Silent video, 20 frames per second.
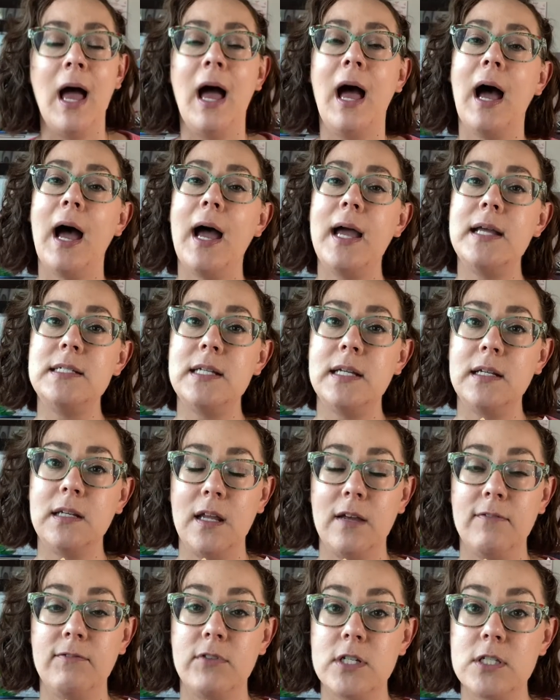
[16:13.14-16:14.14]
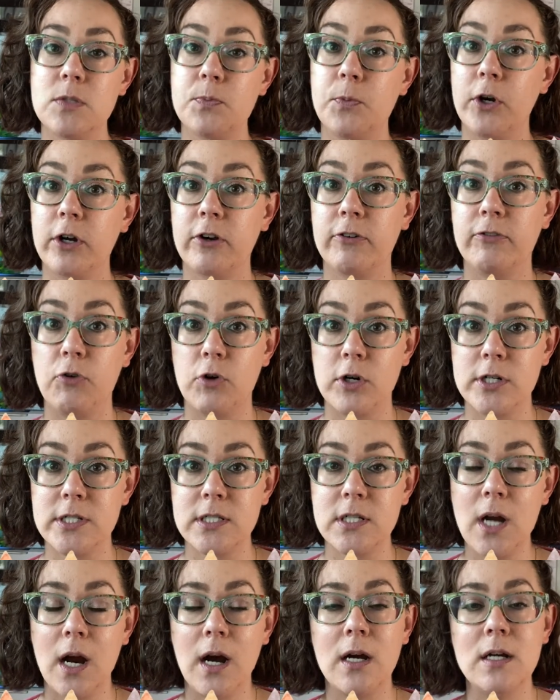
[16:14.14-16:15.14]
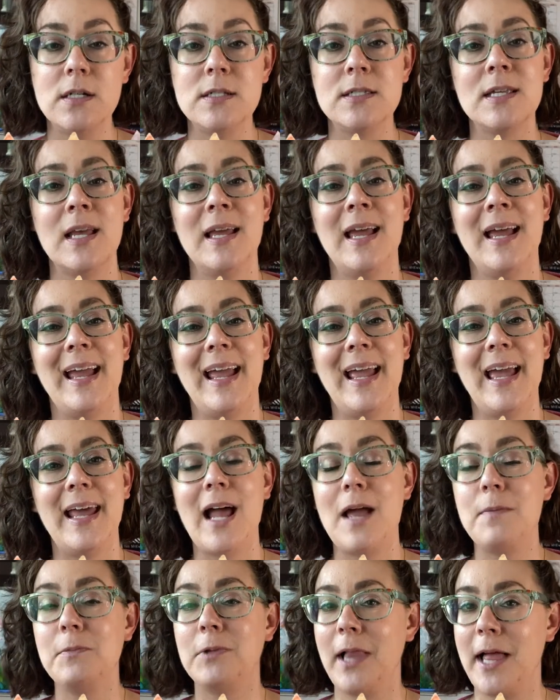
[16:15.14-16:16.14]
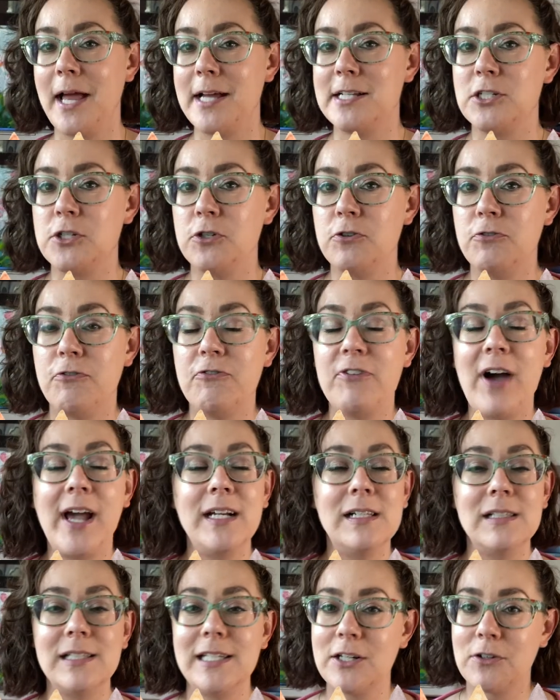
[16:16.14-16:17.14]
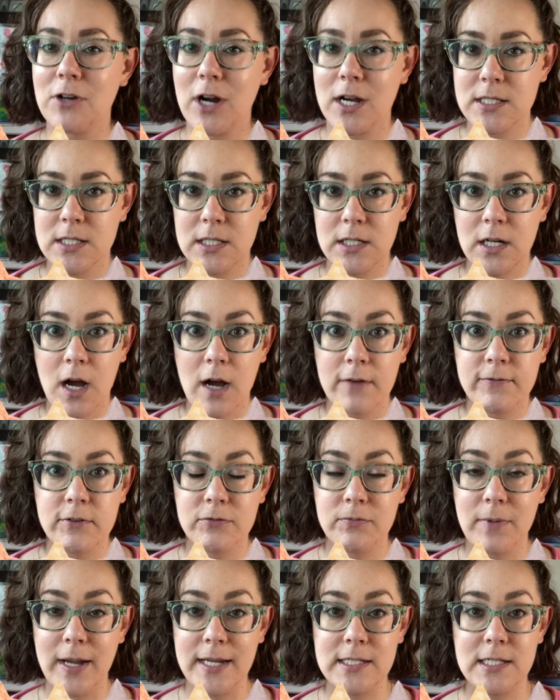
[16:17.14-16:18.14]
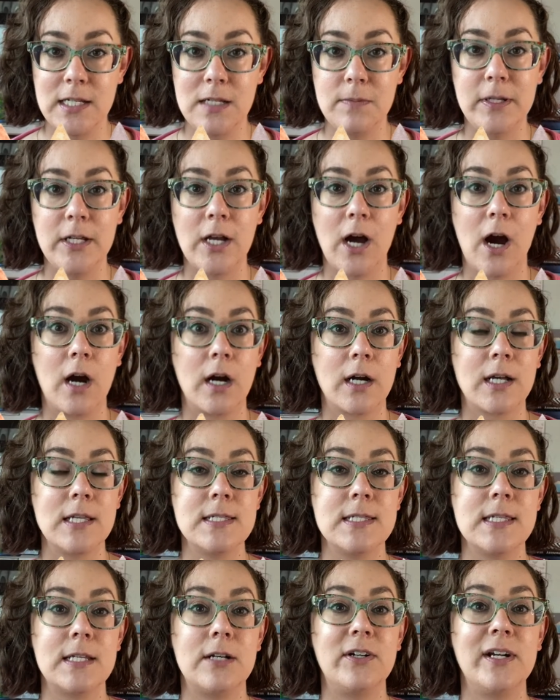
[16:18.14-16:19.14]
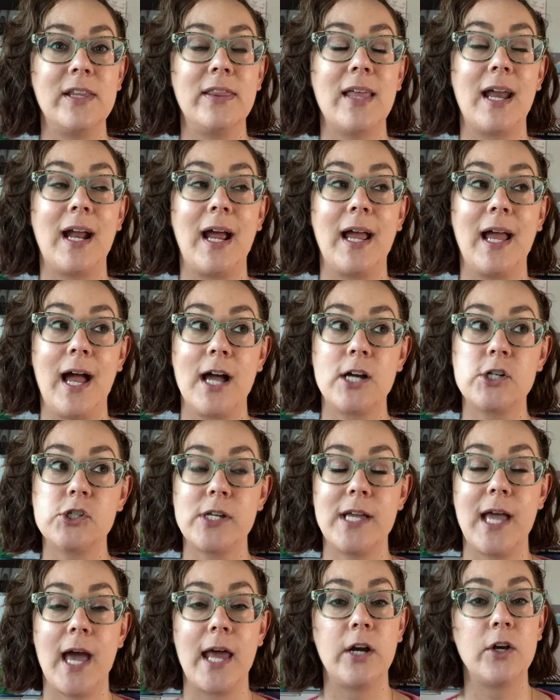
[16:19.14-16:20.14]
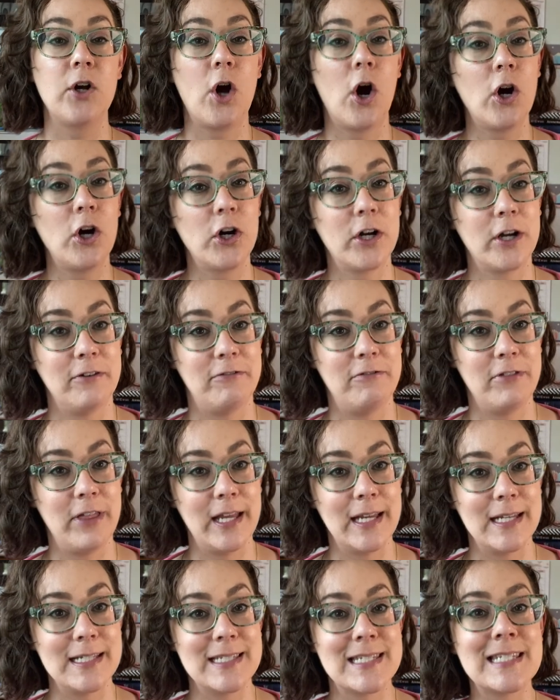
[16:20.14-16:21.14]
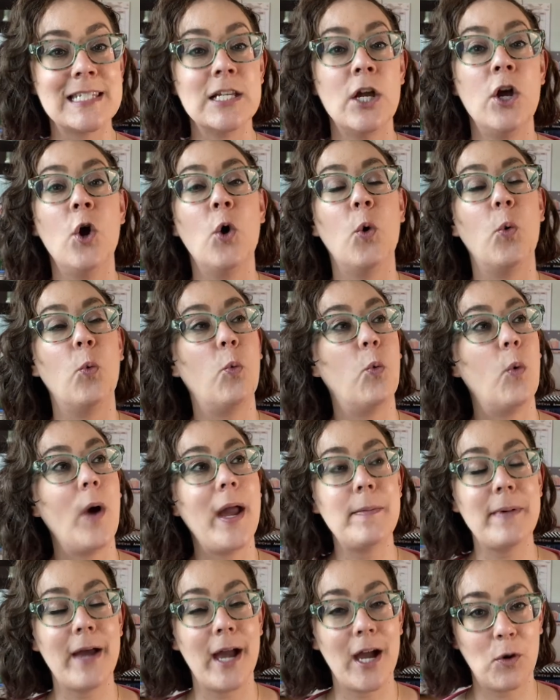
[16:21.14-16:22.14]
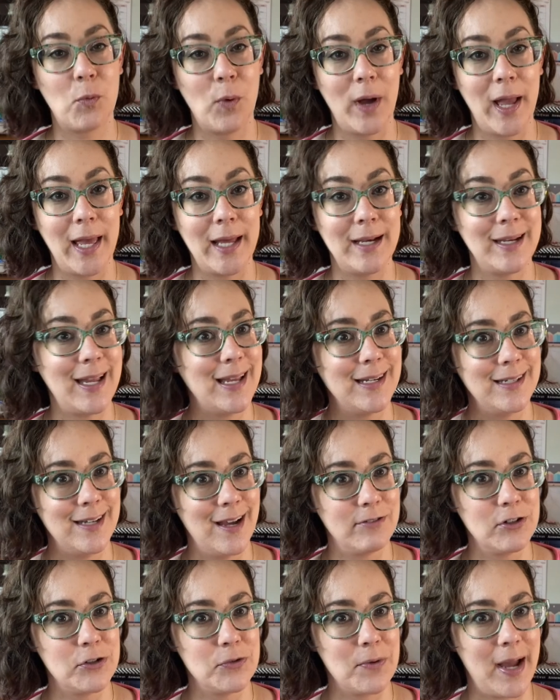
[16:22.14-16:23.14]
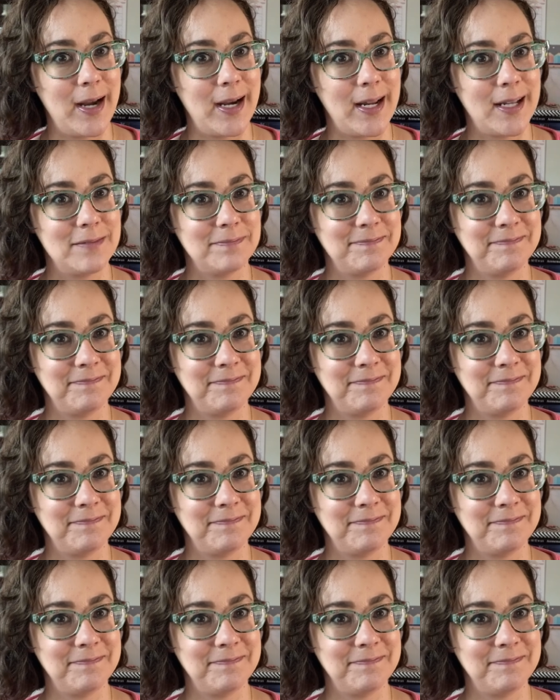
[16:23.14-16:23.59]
I did give this book four stars, and I'm glad to finally cross it off of my T B R, considering that I actually had an arc of this way back when and never read it.